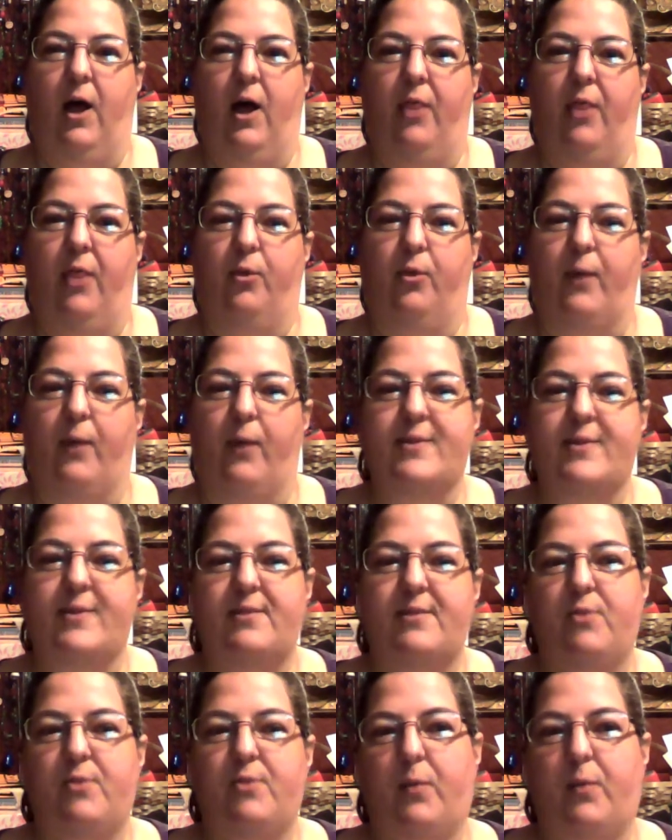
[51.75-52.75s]
the rest
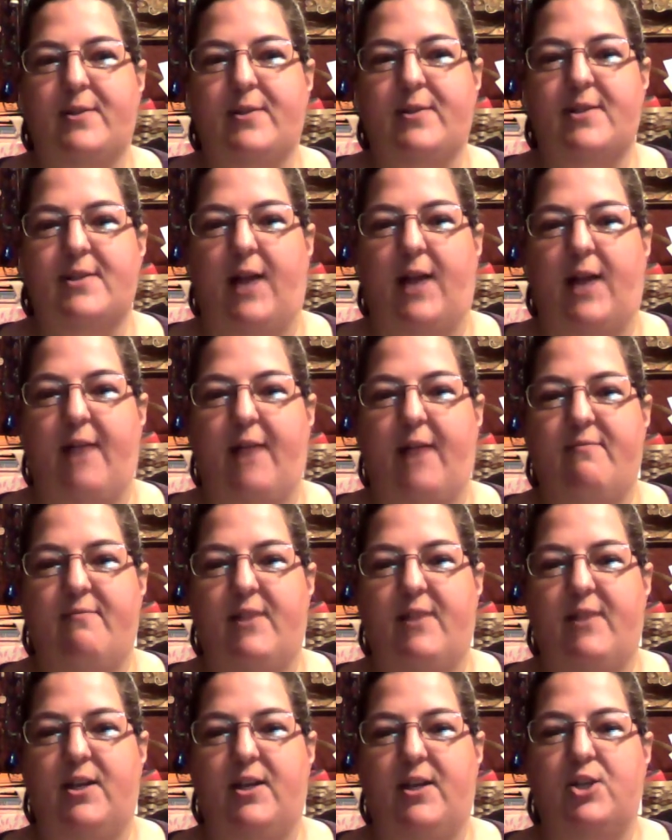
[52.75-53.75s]
of the ones that I have
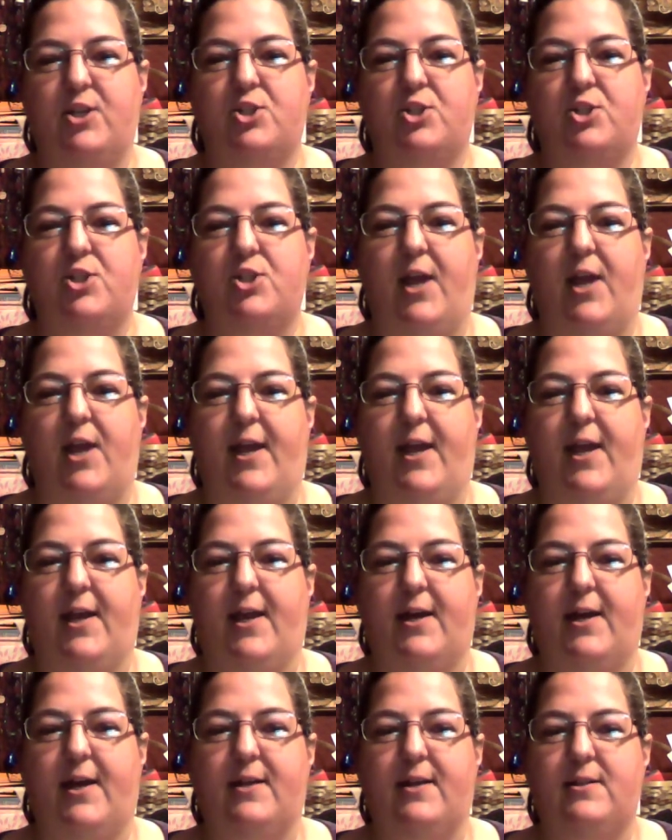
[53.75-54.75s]
finished
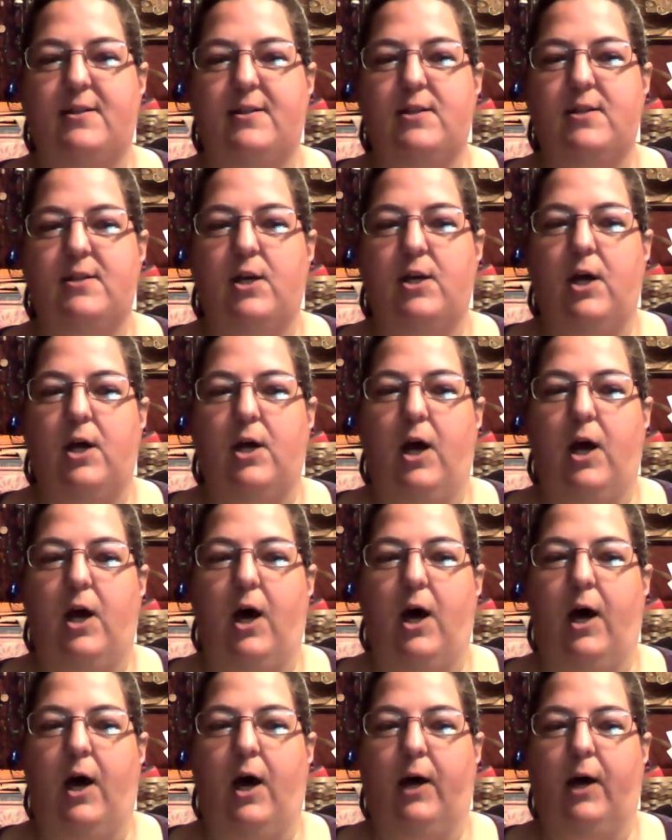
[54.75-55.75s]
and
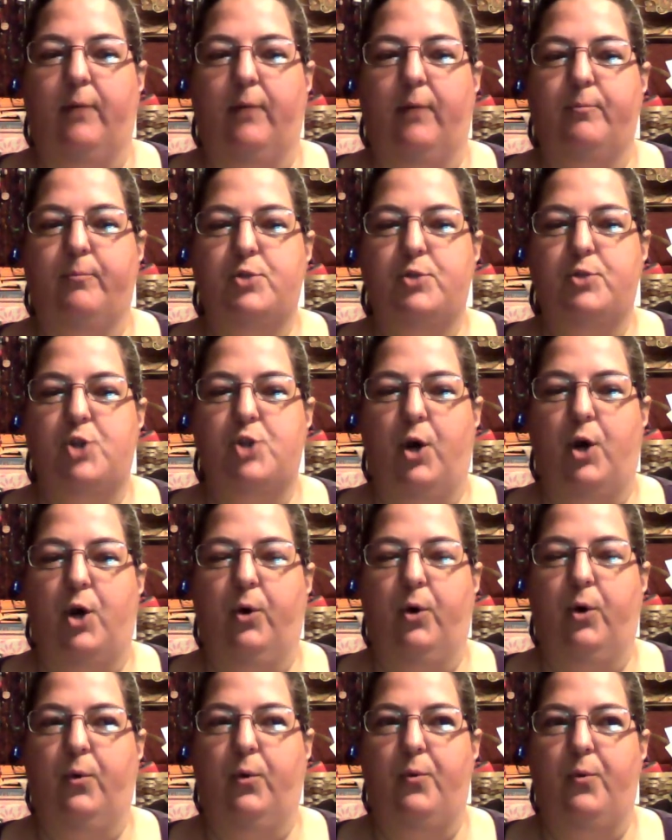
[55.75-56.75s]
show
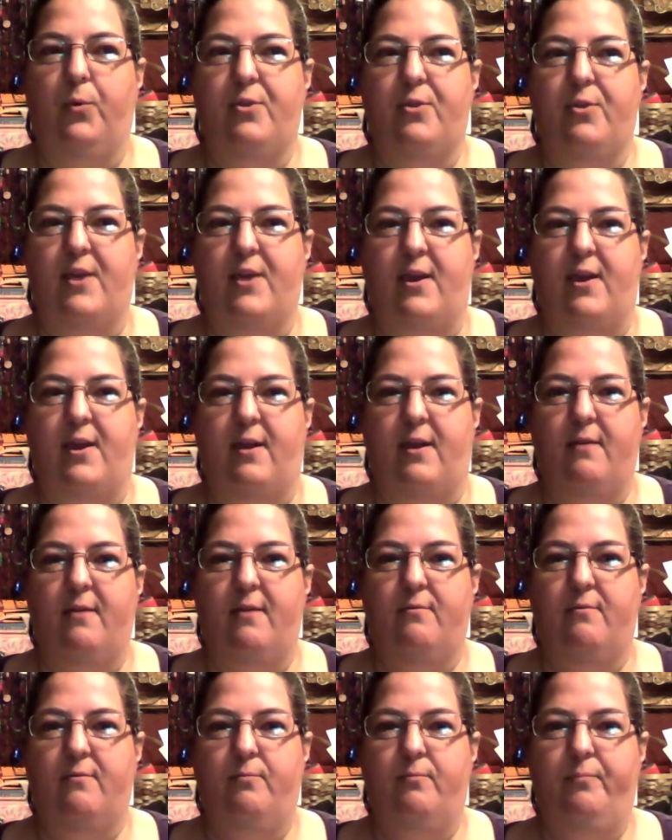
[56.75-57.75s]
the
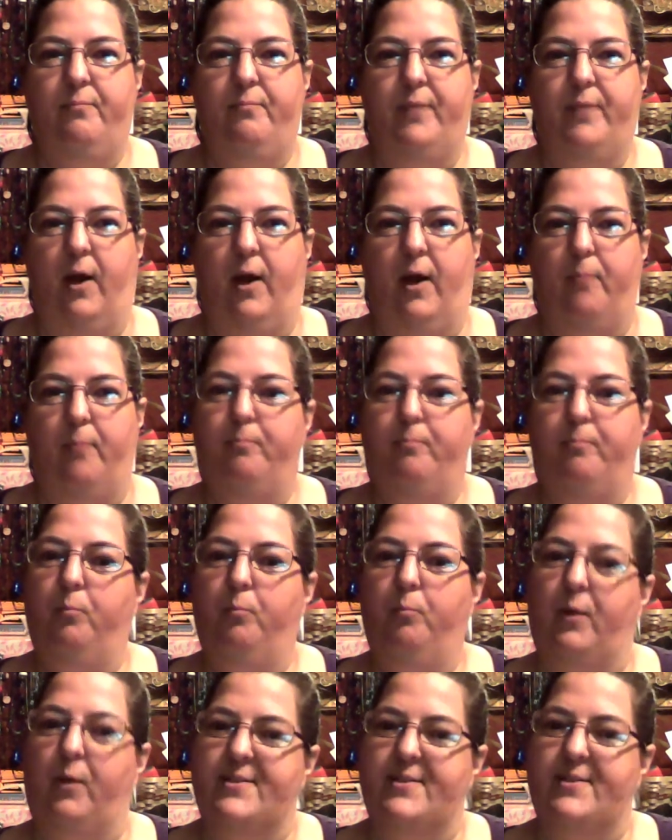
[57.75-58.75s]

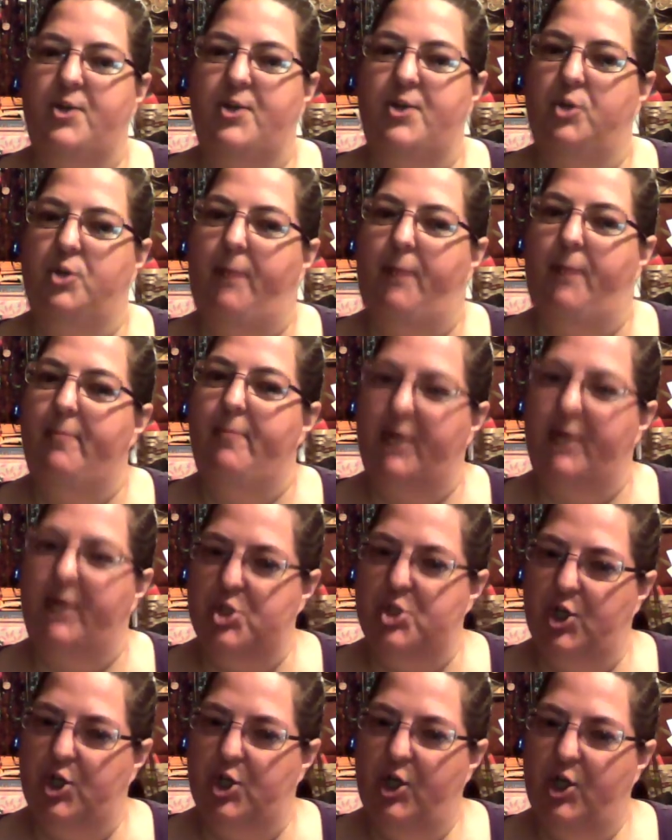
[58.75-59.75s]
ones I took by
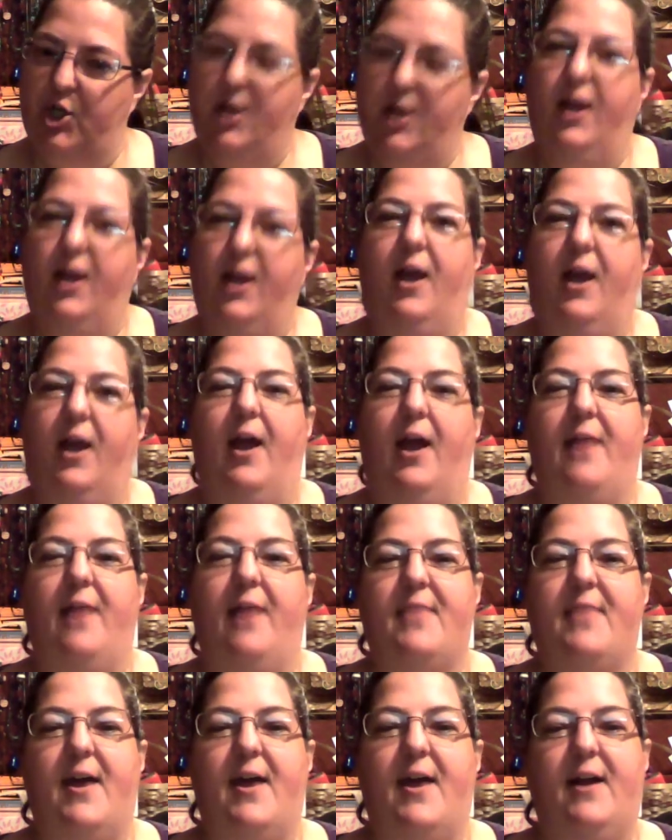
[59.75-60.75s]
picture, and
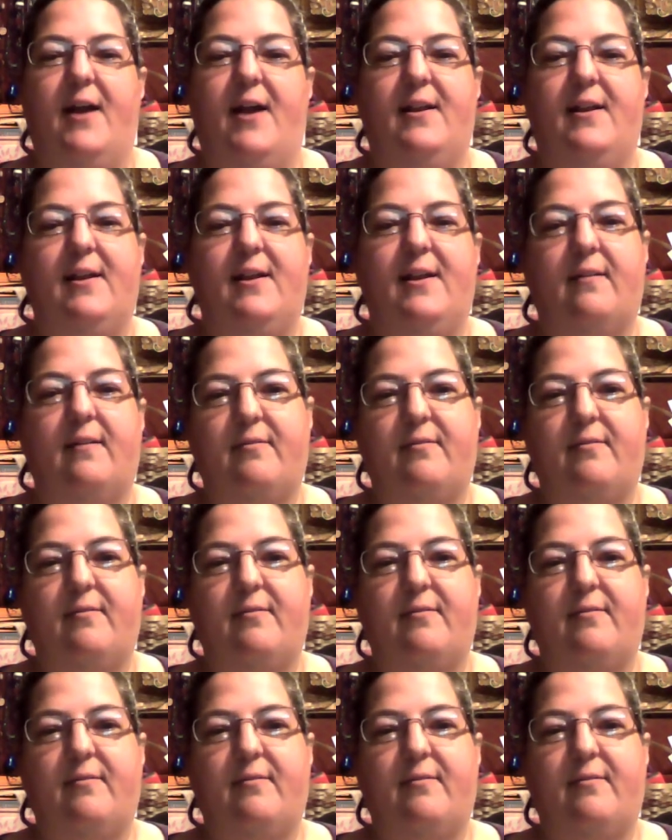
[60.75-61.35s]
then if